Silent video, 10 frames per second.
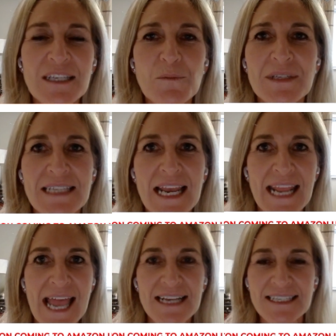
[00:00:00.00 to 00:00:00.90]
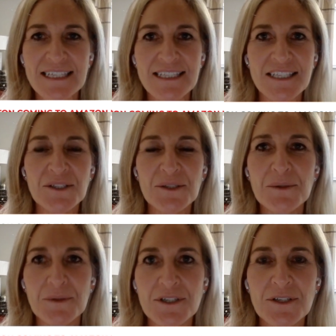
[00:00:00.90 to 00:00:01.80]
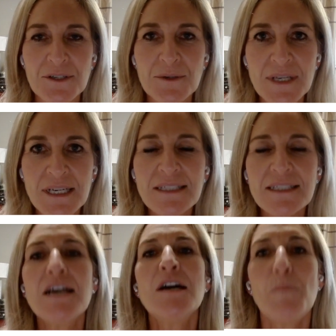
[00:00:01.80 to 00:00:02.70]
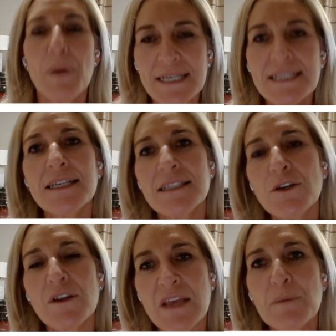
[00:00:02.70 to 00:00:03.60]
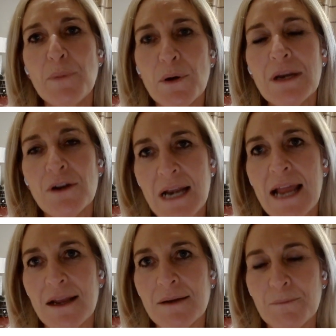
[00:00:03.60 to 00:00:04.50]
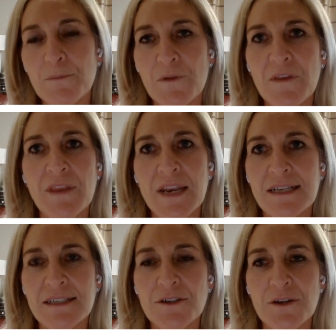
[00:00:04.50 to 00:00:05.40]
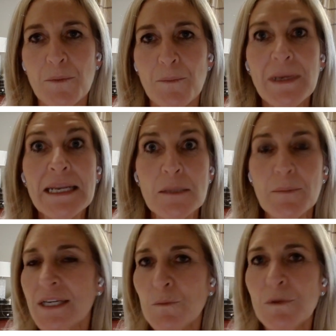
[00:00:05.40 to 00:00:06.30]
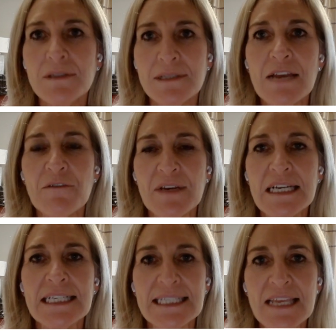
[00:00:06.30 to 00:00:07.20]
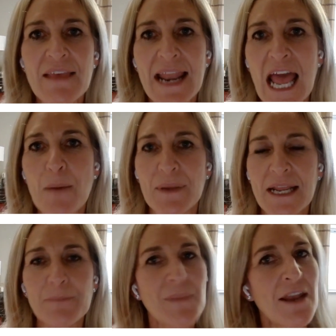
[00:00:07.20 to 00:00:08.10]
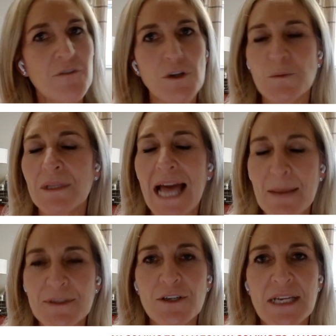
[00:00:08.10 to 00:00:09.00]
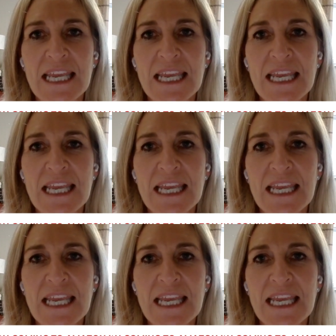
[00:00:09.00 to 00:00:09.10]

that was getting access to to do this, but it does look that look like within the next you know little bit we'll definitely see that happening, and of course we'll absolutely